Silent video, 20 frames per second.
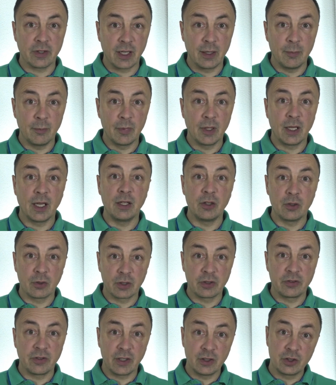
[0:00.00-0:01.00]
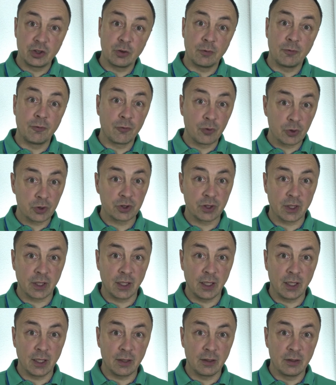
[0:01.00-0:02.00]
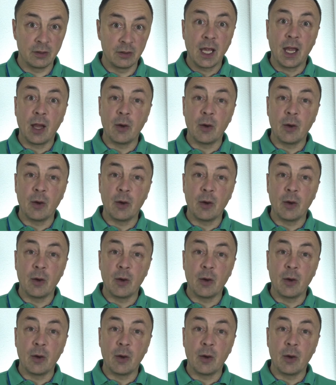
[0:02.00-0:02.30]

time and your attention for studying.